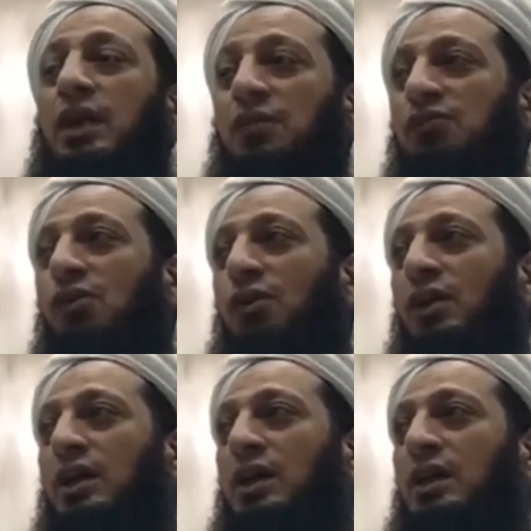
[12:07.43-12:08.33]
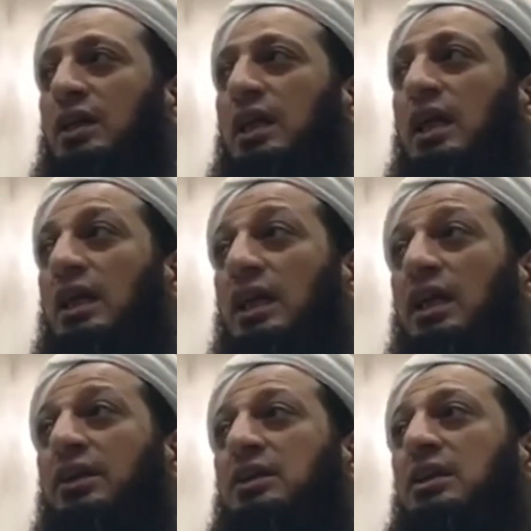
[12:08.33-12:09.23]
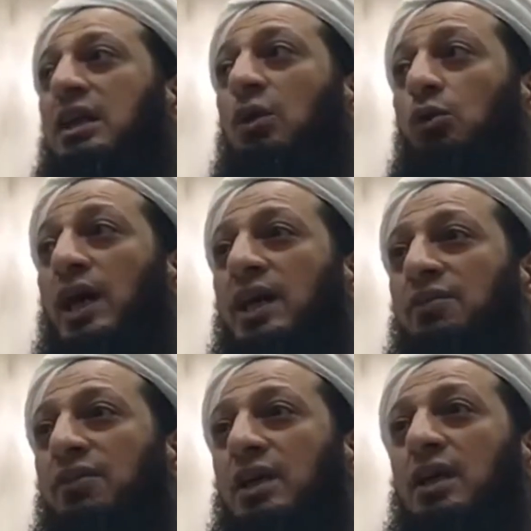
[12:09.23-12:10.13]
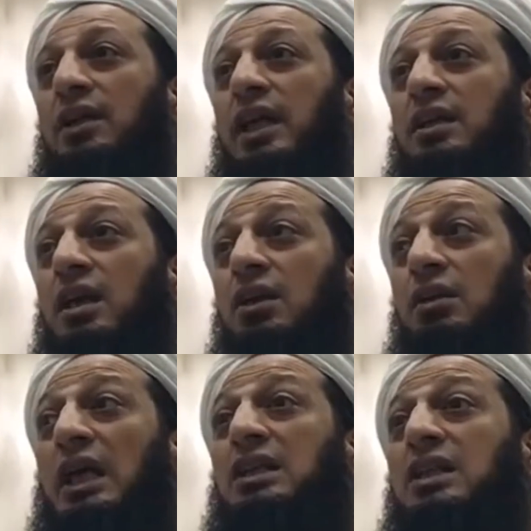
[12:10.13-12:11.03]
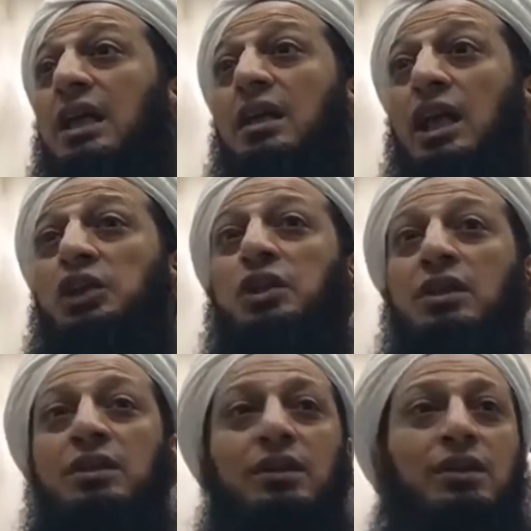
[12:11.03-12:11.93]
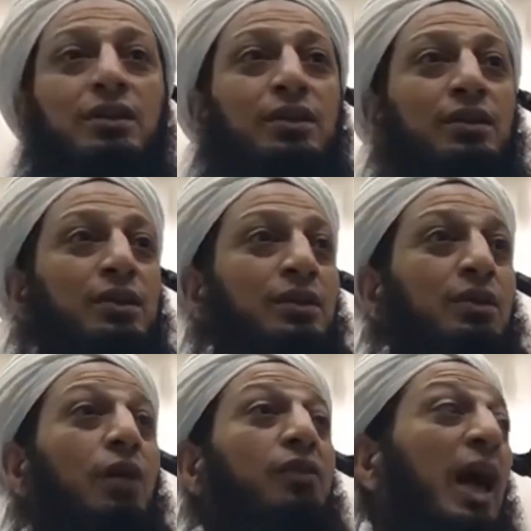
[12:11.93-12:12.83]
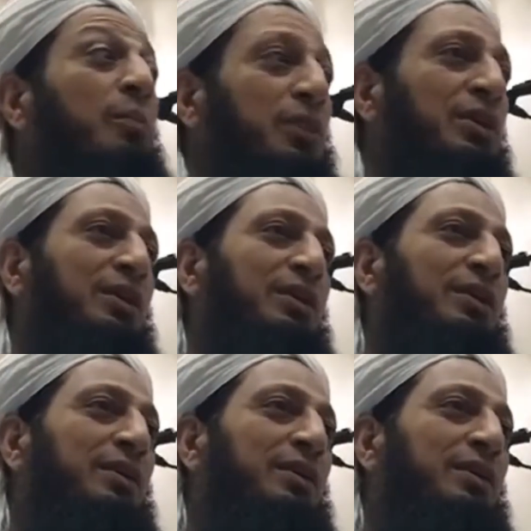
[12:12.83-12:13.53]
Therefore, he needs a wife that can raise that nation of hamd,